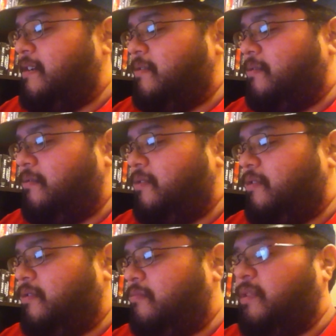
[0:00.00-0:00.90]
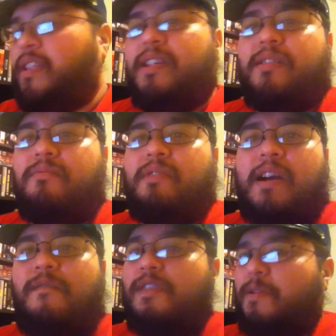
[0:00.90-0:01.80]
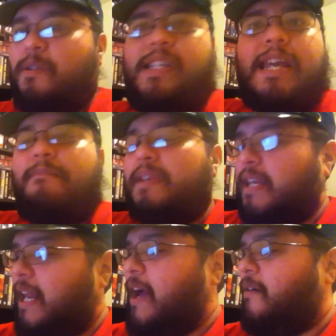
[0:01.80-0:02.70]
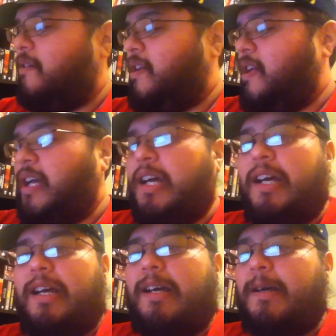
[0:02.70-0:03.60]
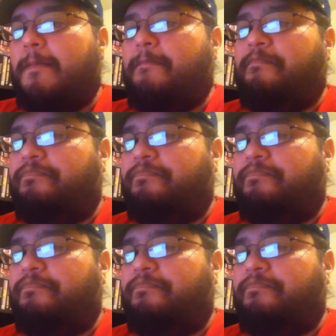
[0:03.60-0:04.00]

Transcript: or with the however they were stamping it out. Um,